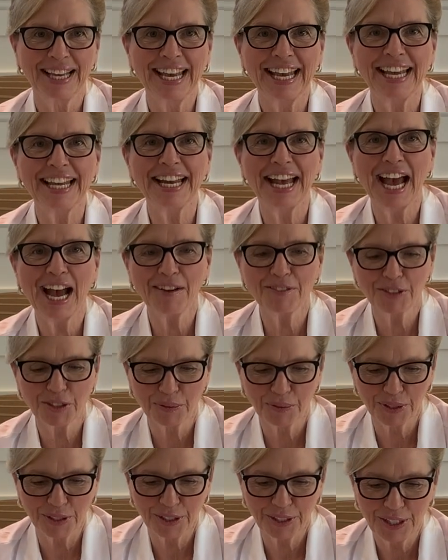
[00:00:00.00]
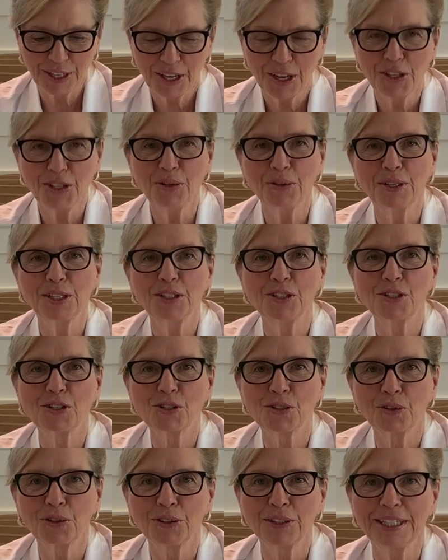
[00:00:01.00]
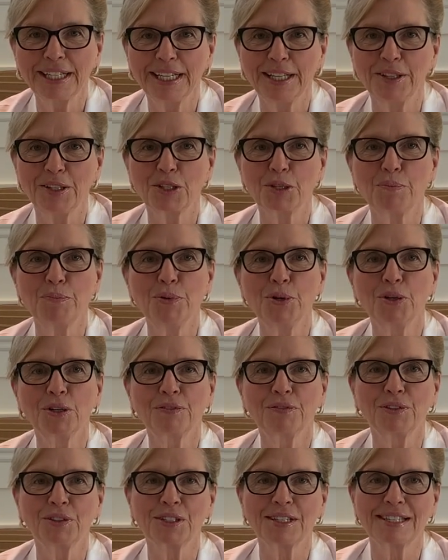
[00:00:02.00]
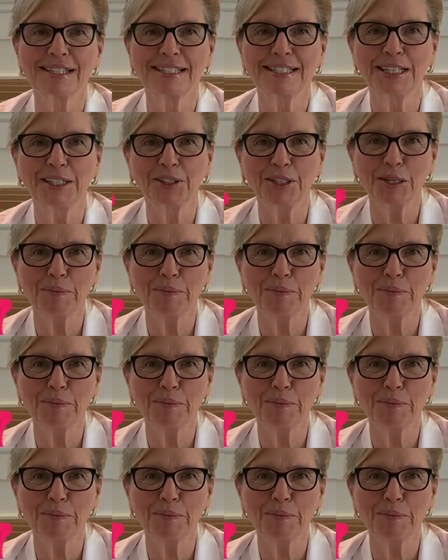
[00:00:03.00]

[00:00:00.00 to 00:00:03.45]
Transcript: And afterward, you can store it in this beautiful silky